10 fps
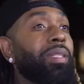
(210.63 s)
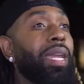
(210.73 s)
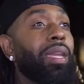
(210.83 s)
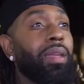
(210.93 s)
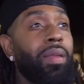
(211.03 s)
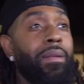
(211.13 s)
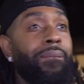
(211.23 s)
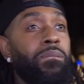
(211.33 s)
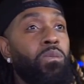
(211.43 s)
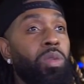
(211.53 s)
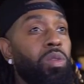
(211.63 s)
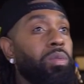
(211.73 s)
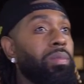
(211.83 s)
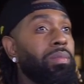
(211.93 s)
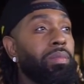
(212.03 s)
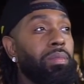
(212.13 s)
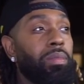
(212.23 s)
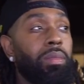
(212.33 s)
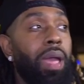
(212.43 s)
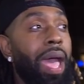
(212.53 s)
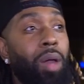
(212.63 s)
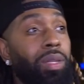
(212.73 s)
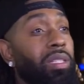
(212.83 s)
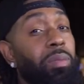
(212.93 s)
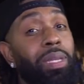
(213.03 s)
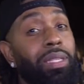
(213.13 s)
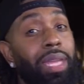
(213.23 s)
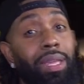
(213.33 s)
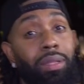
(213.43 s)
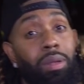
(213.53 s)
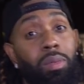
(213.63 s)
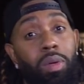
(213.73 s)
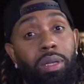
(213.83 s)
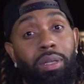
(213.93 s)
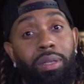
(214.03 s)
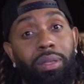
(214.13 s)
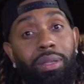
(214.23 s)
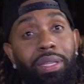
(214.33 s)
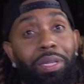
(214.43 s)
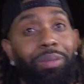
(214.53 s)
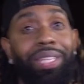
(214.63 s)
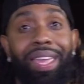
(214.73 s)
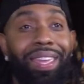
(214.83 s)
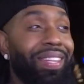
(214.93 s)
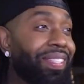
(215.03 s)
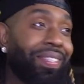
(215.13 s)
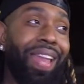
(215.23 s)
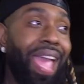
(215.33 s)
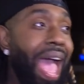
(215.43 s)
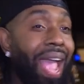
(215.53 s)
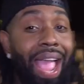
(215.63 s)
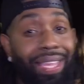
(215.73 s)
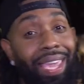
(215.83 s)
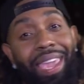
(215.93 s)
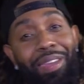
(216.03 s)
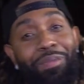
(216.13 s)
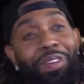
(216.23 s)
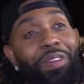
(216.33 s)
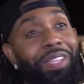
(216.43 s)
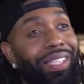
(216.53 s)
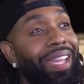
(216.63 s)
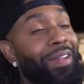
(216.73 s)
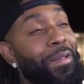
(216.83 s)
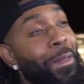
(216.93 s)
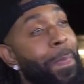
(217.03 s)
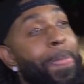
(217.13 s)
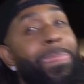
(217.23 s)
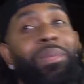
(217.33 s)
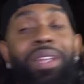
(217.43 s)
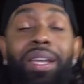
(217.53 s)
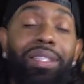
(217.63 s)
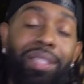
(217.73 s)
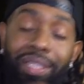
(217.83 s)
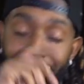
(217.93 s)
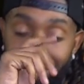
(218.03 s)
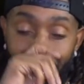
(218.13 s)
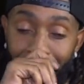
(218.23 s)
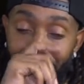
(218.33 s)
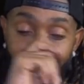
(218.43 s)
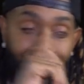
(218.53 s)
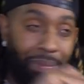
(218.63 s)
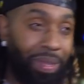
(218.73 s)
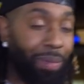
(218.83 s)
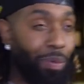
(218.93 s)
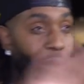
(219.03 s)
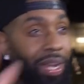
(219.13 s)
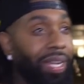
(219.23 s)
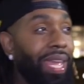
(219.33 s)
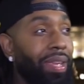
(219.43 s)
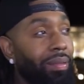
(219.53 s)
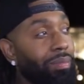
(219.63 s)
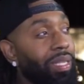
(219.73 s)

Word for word: It's like. I don't even speak death no more. You know what I'm saying? It's just like I, I can't, bro. It's like, but now it's a it's a dope thing to be a part of that.